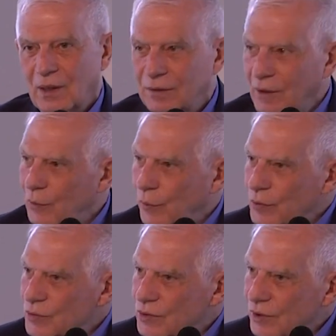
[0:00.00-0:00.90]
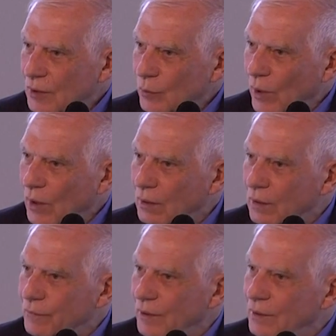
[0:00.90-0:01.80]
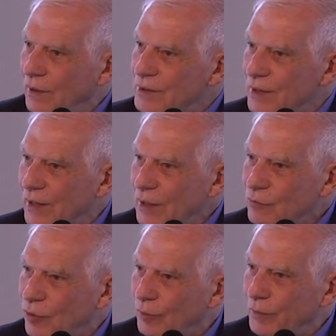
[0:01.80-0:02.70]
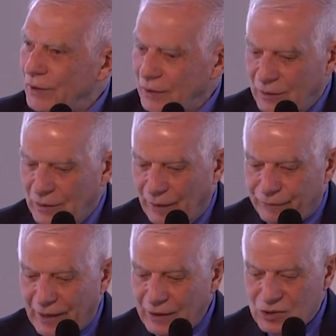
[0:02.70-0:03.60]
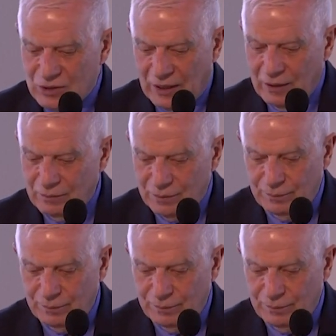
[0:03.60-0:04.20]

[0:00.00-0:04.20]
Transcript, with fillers: And then Russia said, well, if they, they disengage from uh, Afghanistan,